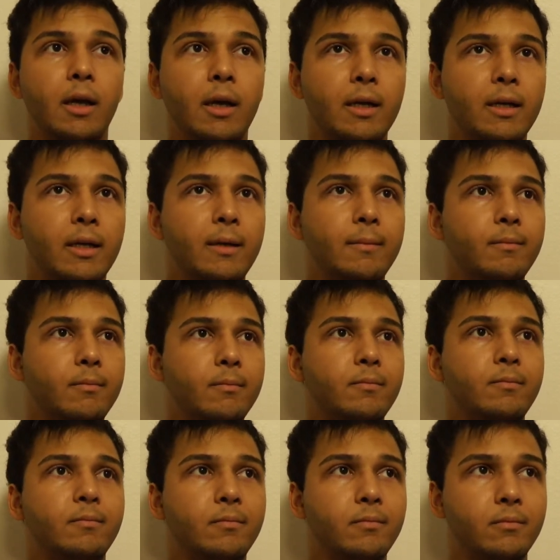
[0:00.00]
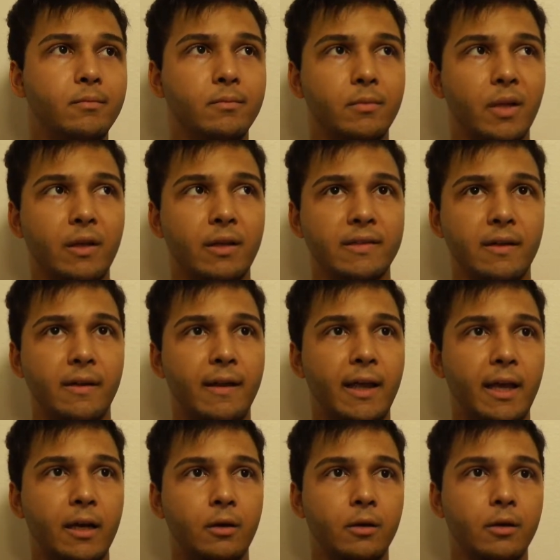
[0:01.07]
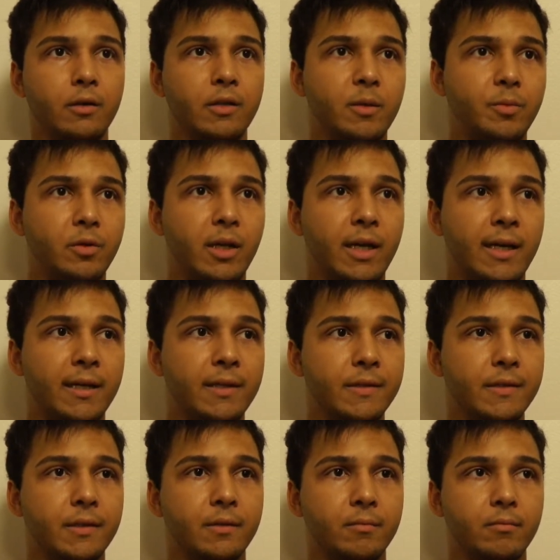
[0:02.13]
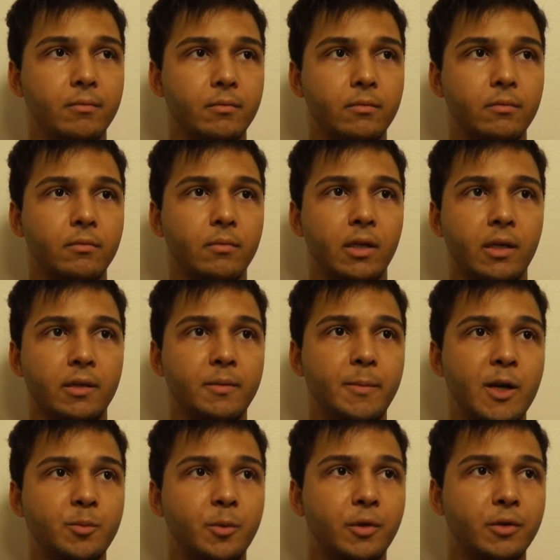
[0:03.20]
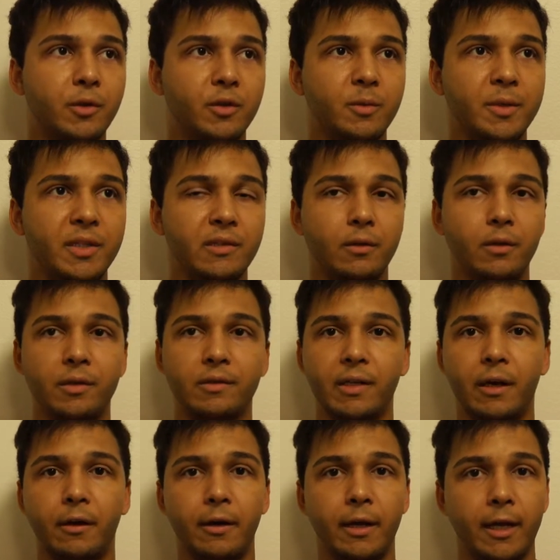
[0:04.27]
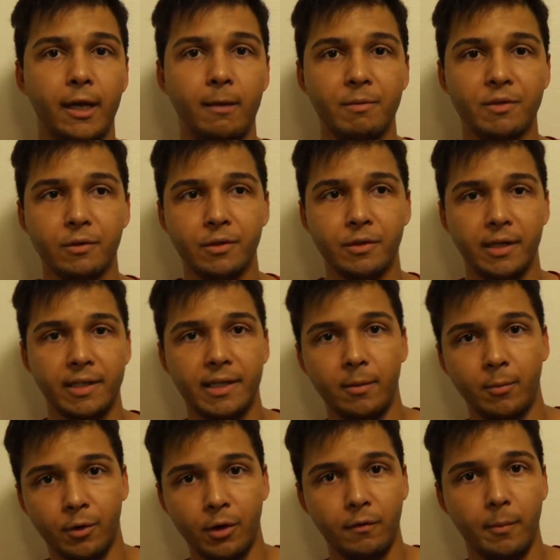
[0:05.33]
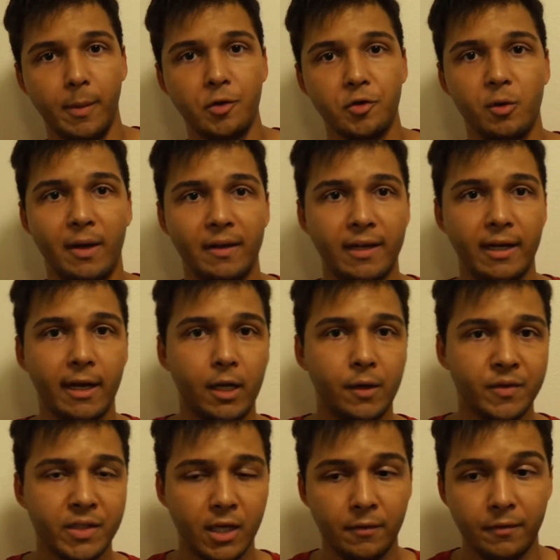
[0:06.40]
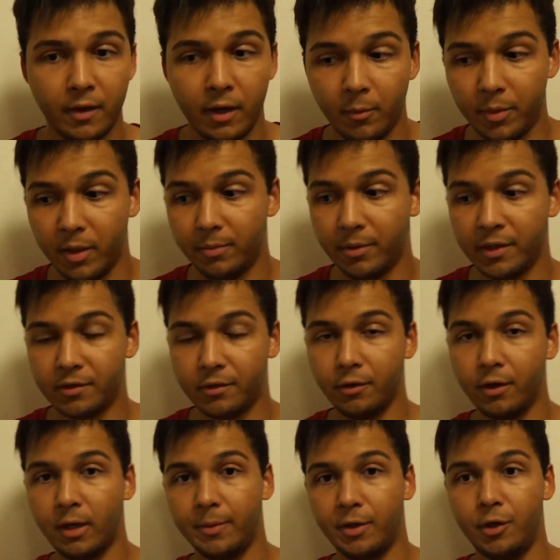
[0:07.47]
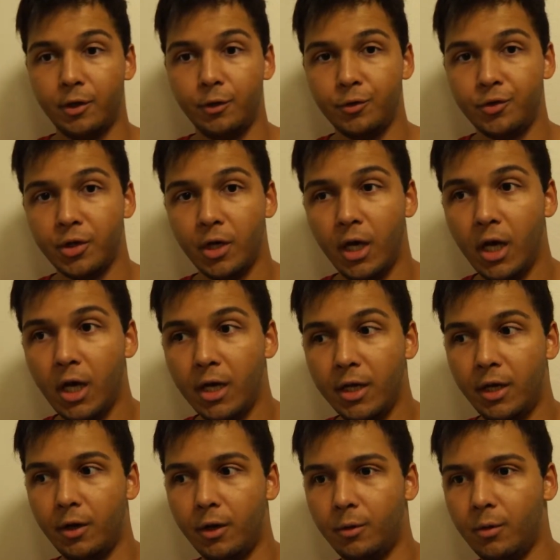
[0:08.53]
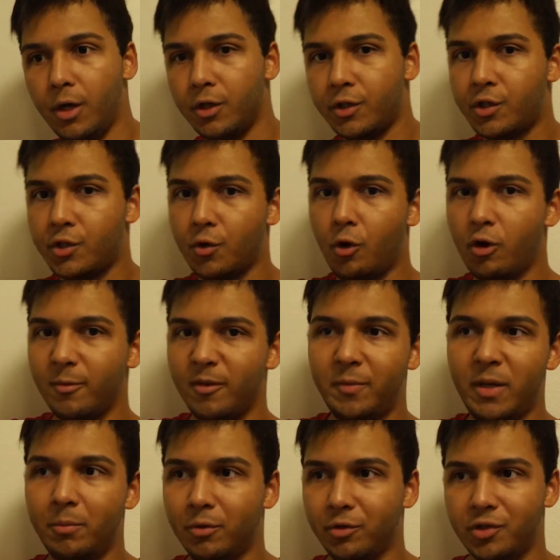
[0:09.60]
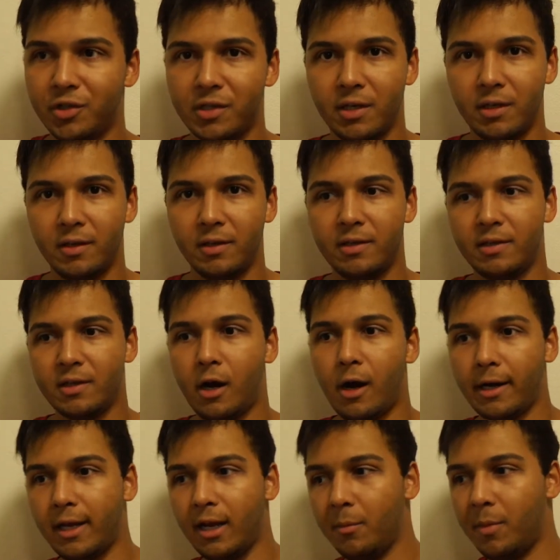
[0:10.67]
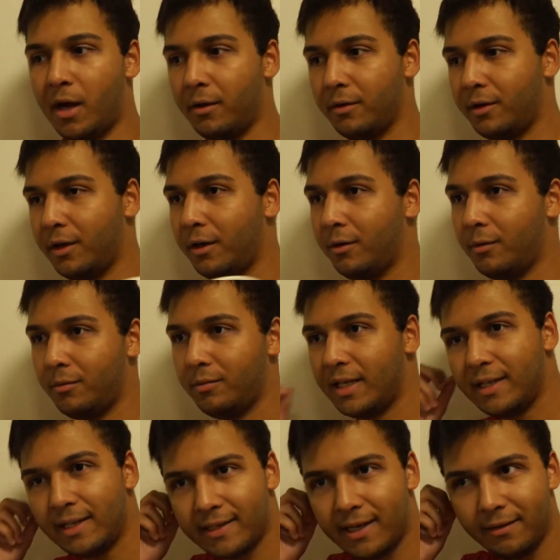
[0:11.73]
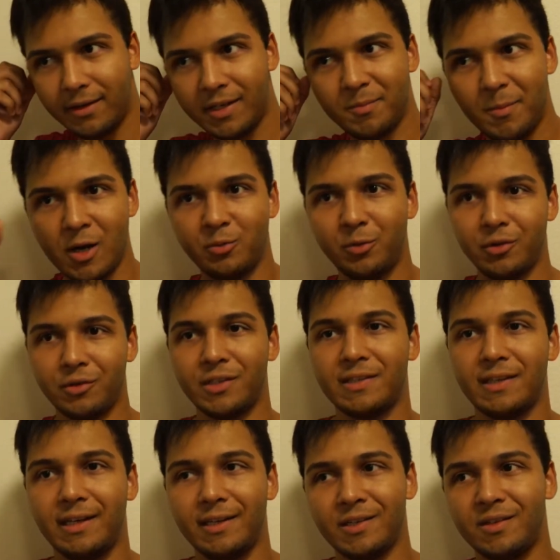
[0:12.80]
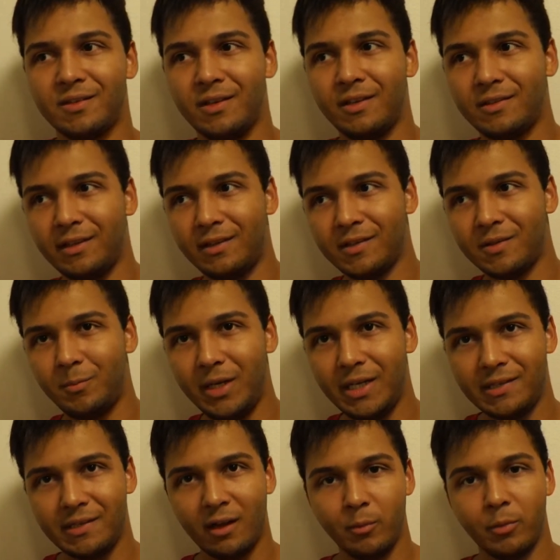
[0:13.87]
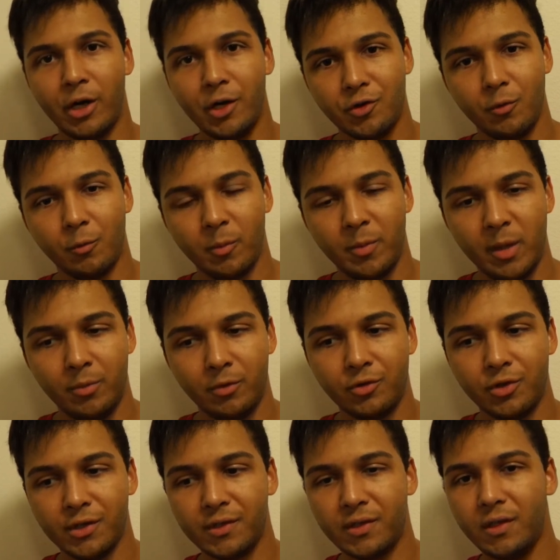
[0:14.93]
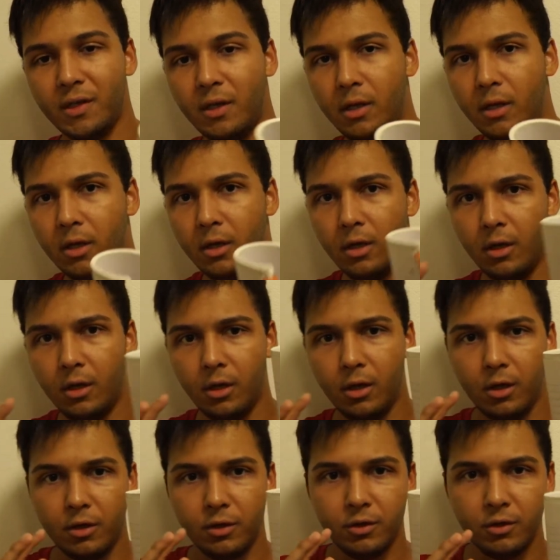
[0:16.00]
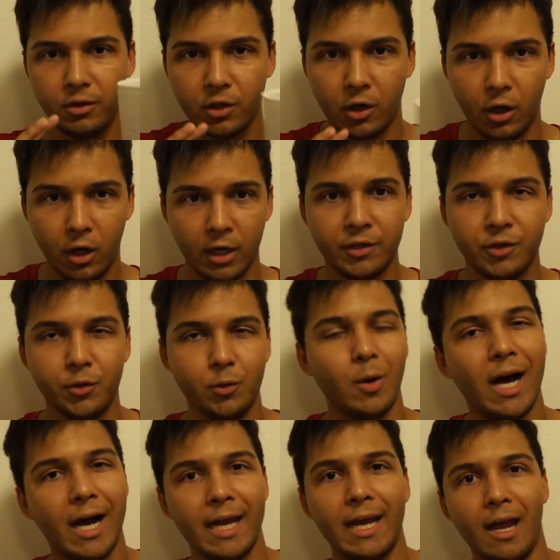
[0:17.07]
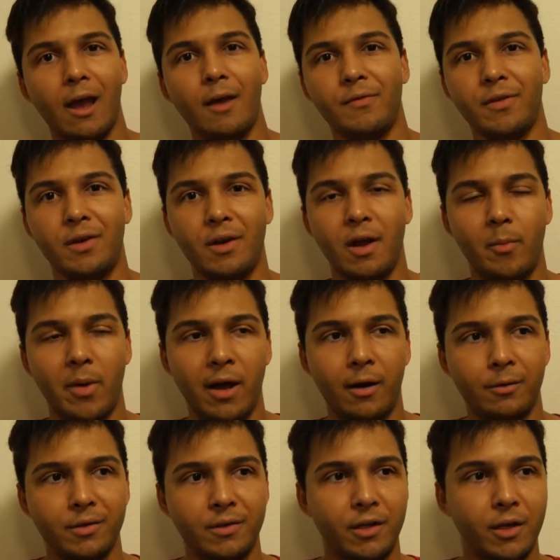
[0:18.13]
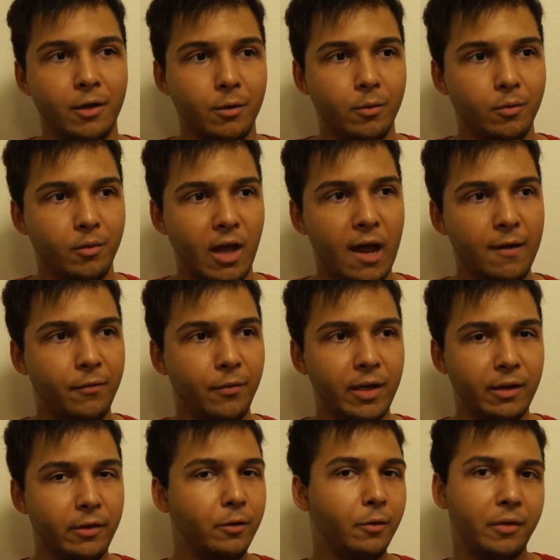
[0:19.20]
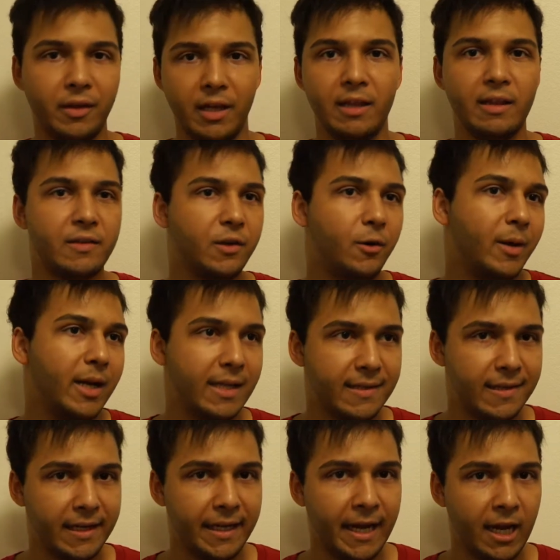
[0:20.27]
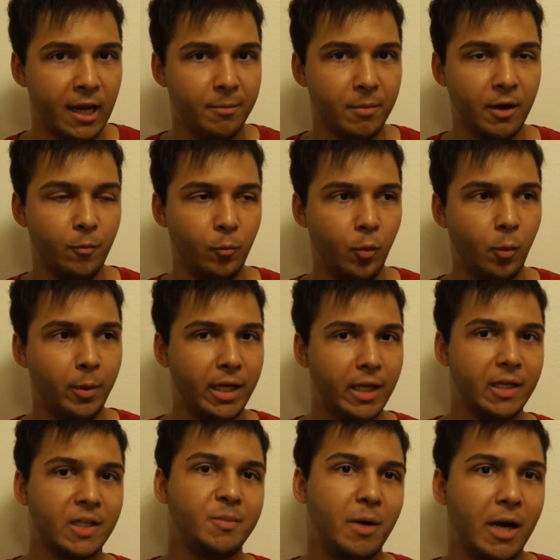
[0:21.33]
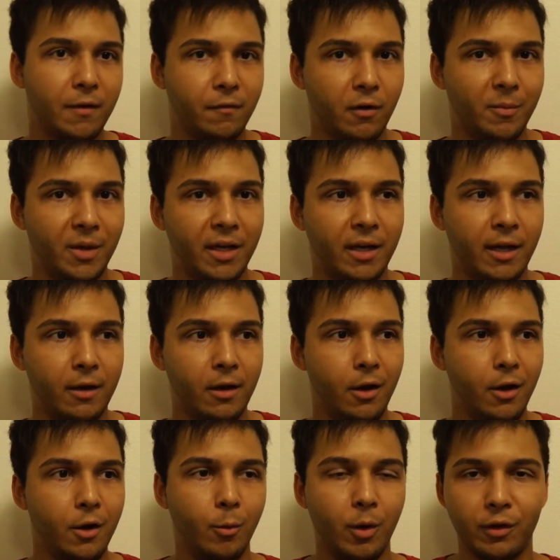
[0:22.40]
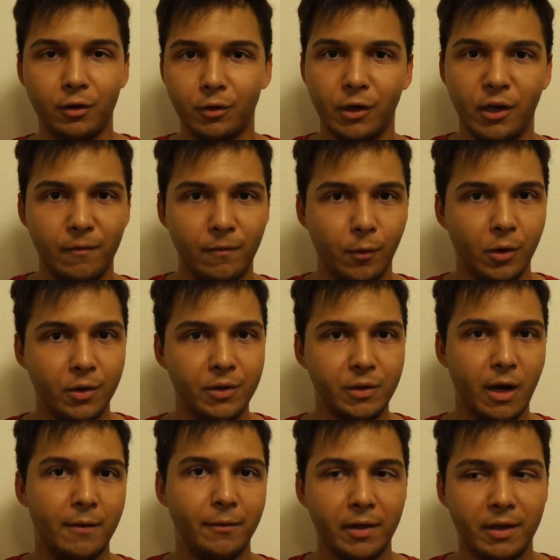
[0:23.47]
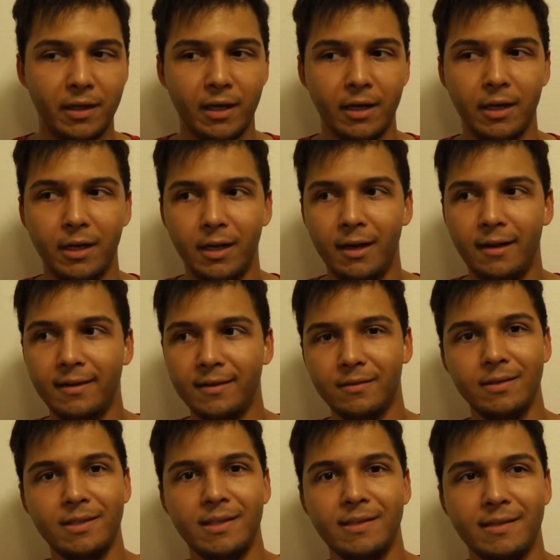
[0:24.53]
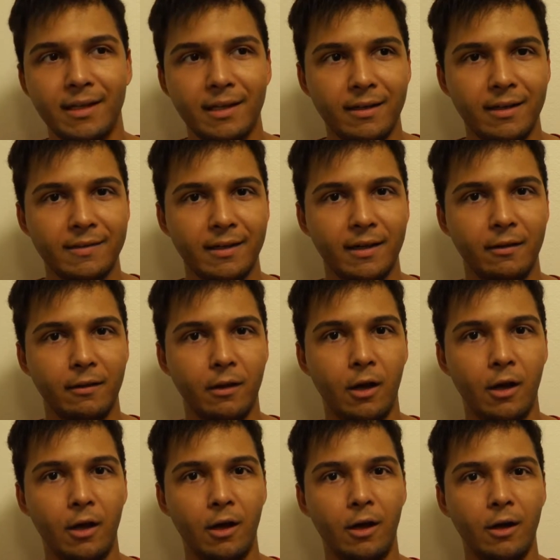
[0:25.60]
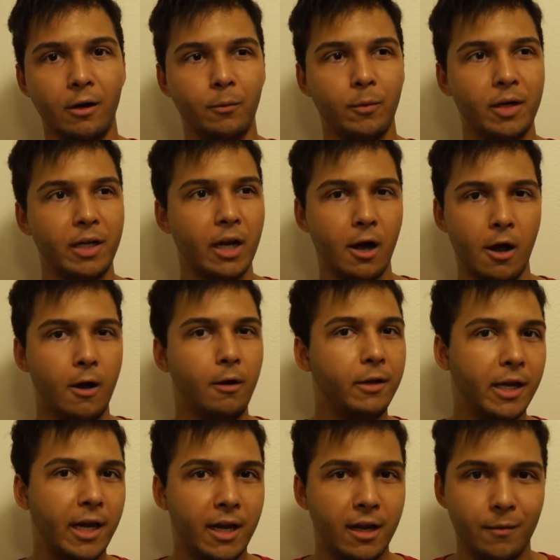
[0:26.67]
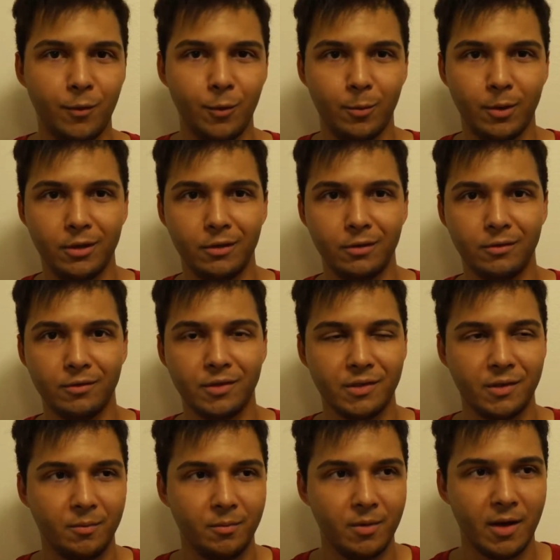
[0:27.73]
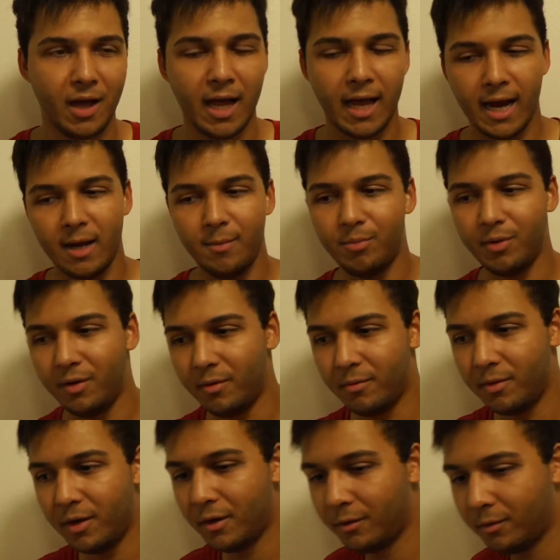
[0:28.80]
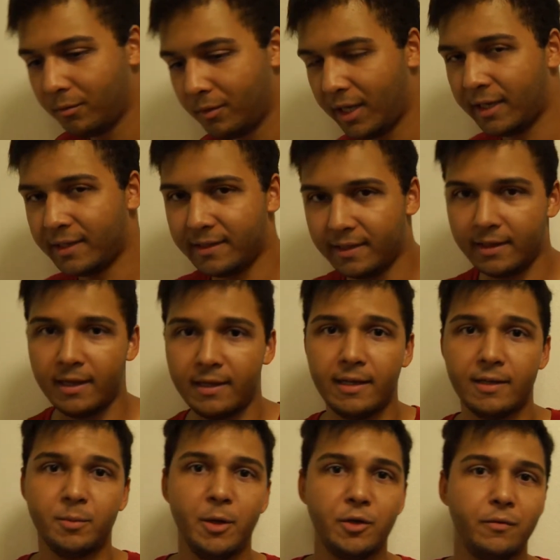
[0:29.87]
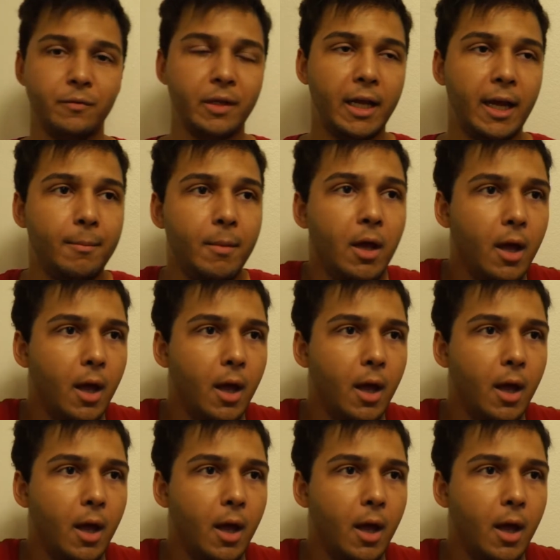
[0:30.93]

My thoughts on that are simple as Smash Brothers Ultimate still looks like a great game. It's always great to get more information about that kind of stuff, and now it's stirring up a huge, you know, storm of people just talking about, you know, that's kind of like Smash Brothers. It's like this big celebration where people just talk to high heaven about, you know, every little thing that's going into the game and what we can expect from it and what they're looking forward to, everything. And that's always, it's like a long running holiday, if you will, just the hype and, you know, anticipation for the game.